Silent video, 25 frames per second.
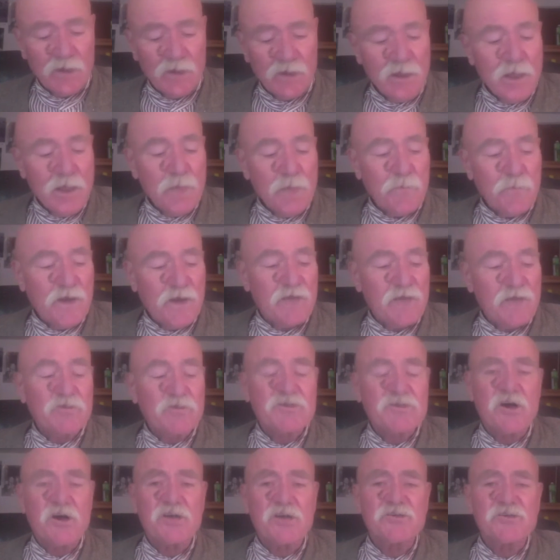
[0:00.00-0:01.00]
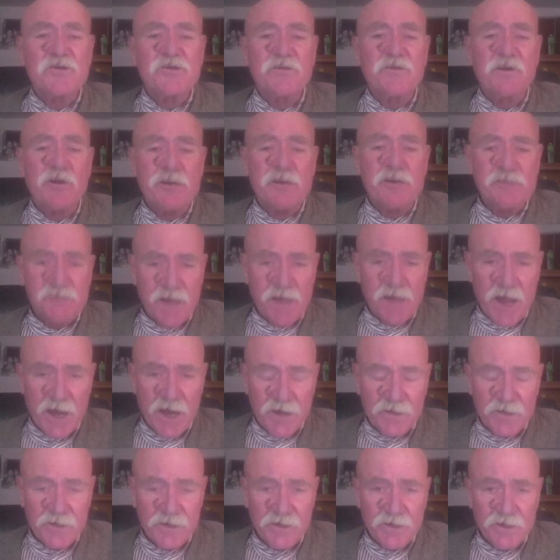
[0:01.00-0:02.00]
But it was also very sad,
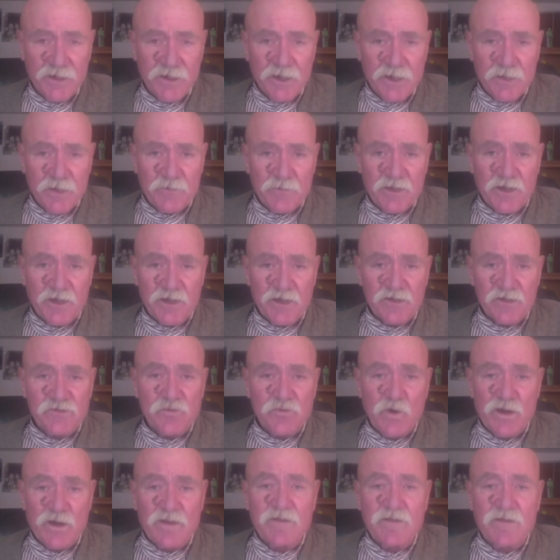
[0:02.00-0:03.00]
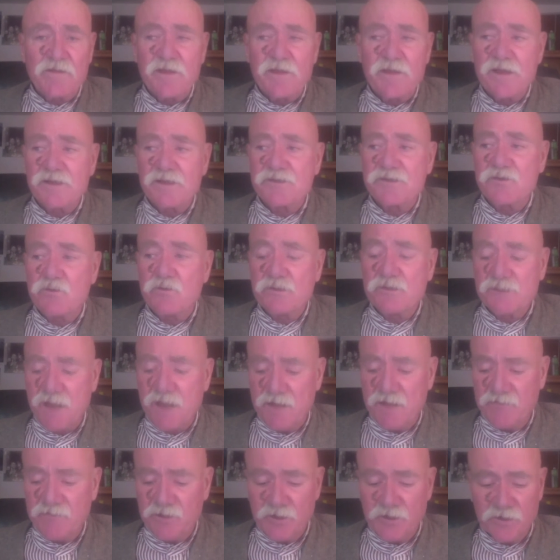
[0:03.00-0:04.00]
because one of the things that was
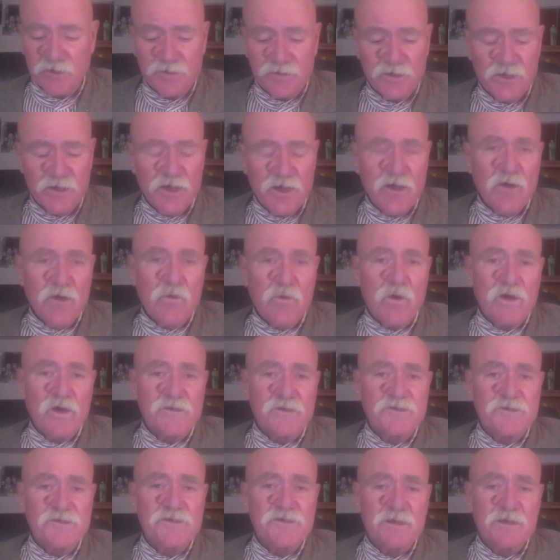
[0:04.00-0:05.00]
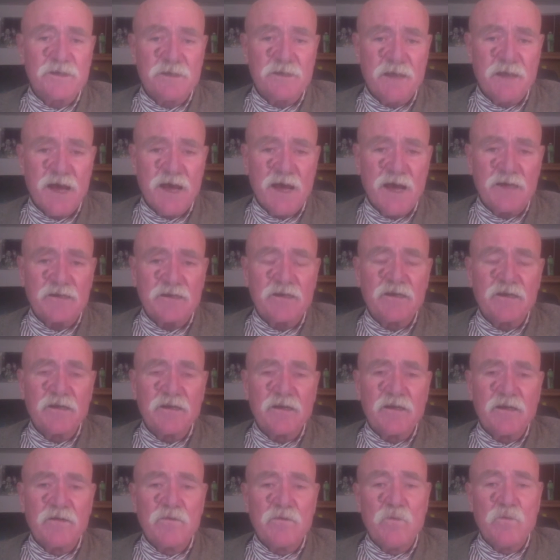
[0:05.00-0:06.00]
evident was that
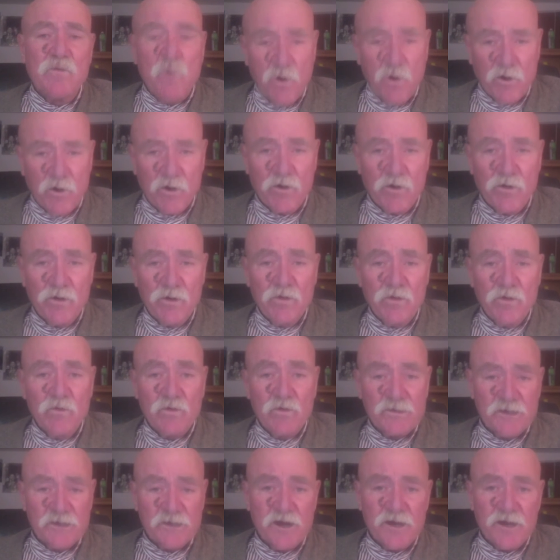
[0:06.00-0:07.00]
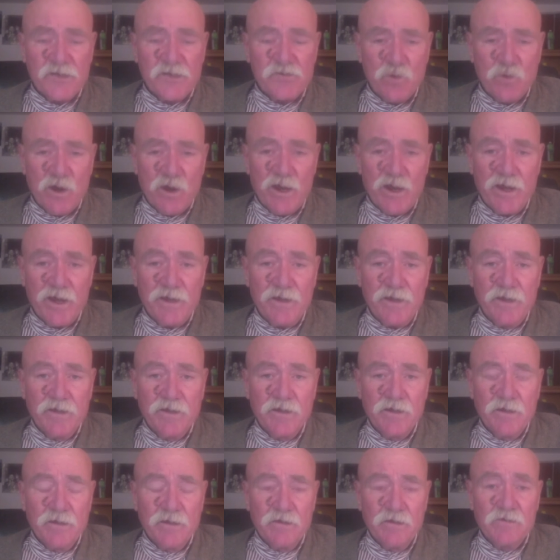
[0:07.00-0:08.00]
war was on its way
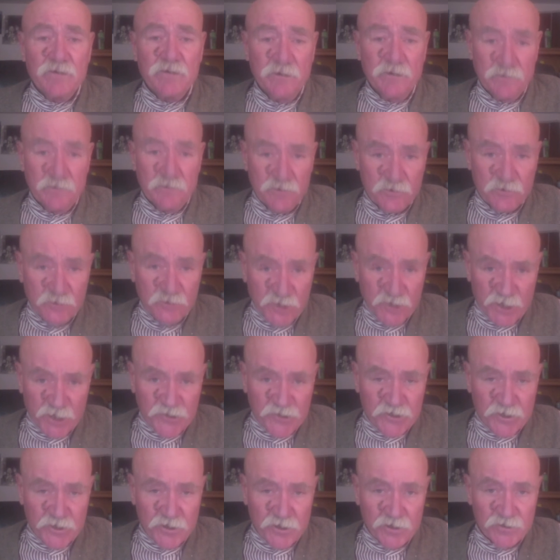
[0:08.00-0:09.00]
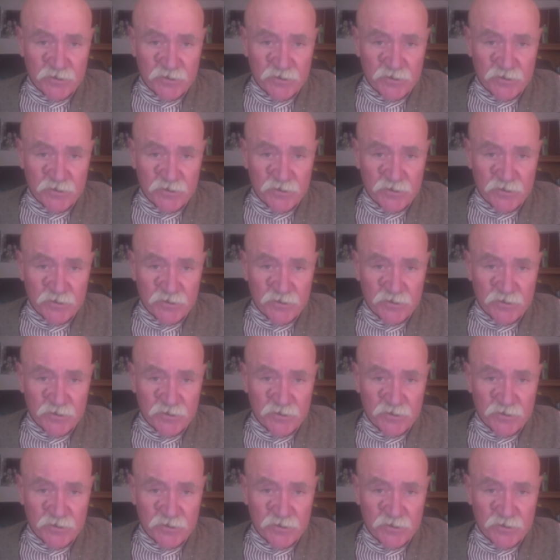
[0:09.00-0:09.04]
to Chechnya as